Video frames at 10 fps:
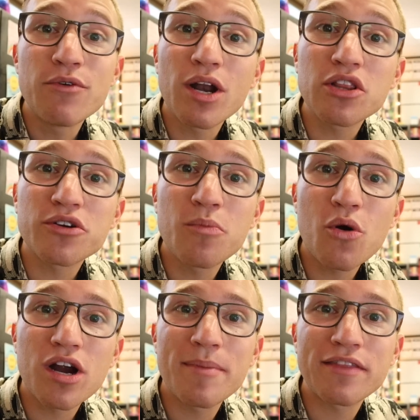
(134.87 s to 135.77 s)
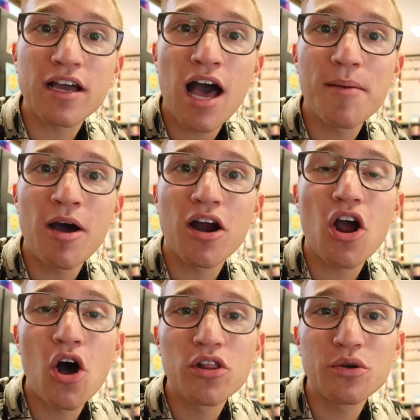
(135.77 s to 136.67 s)
you want to learn more about the
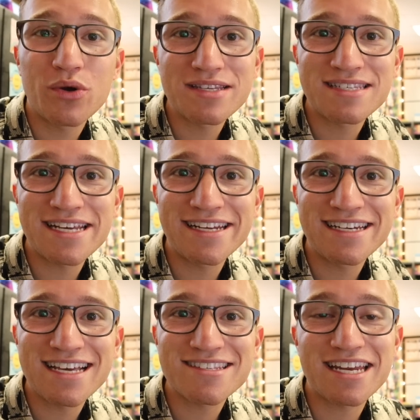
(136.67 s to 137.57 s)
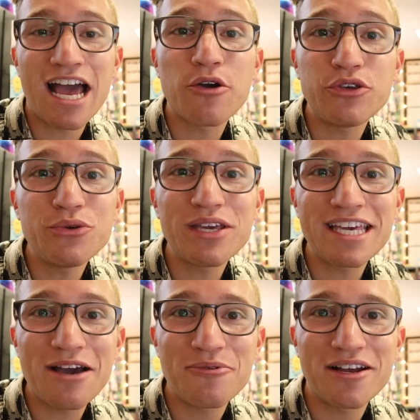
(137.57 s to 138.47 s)
Comhar all-in-one standing desk and how you can
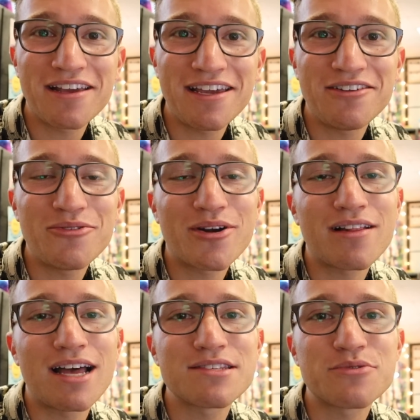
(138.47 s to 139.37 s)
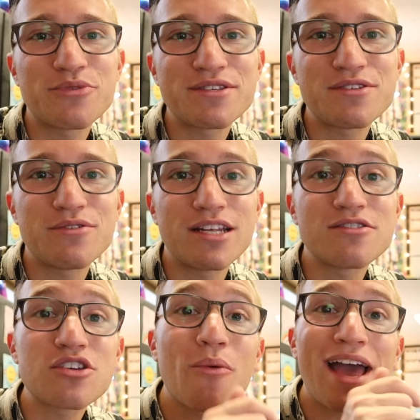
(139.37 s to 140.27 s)
get one in your classroom with
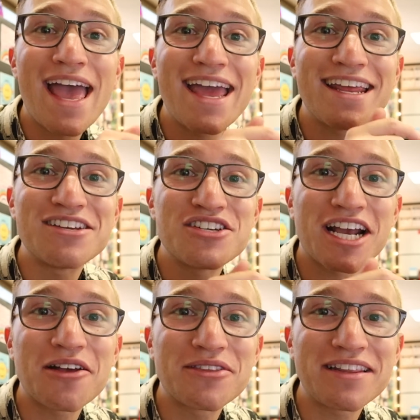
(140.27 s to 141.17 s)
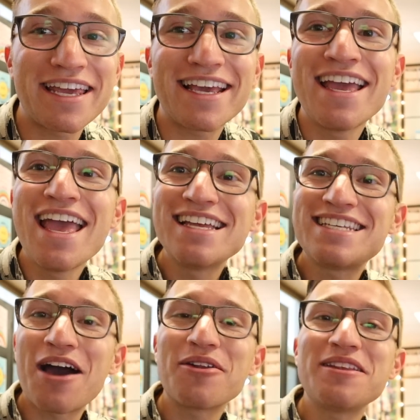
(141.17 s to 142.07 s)
students, go ahead and check out the link
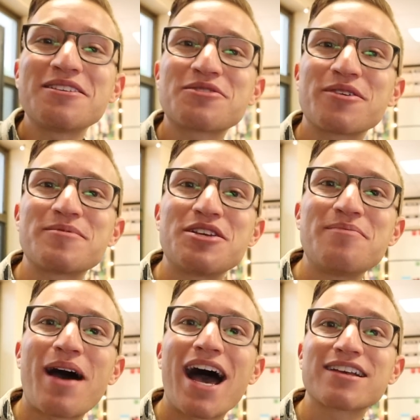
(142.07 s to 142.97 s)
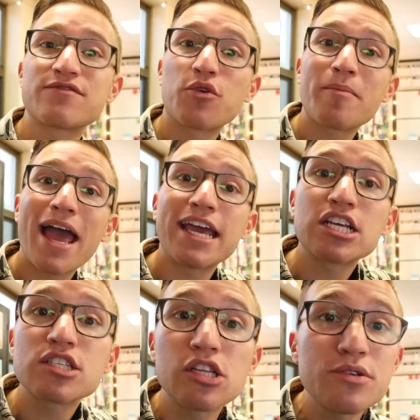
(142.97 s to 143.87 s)
down in the description box for my
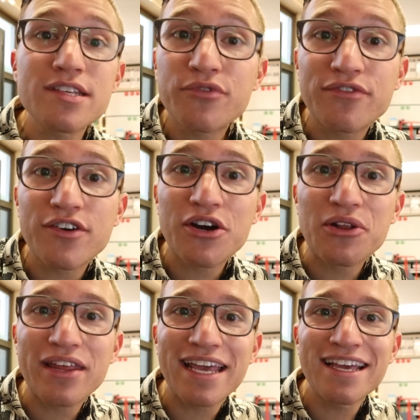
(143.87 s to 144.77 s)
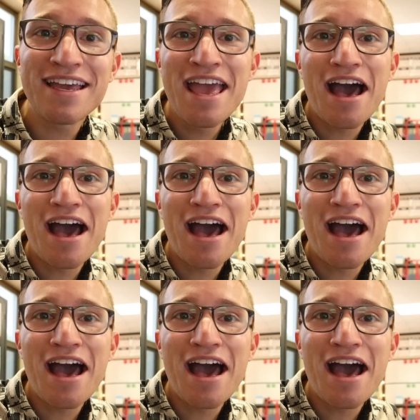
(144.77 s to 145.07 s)
exclusive referral link.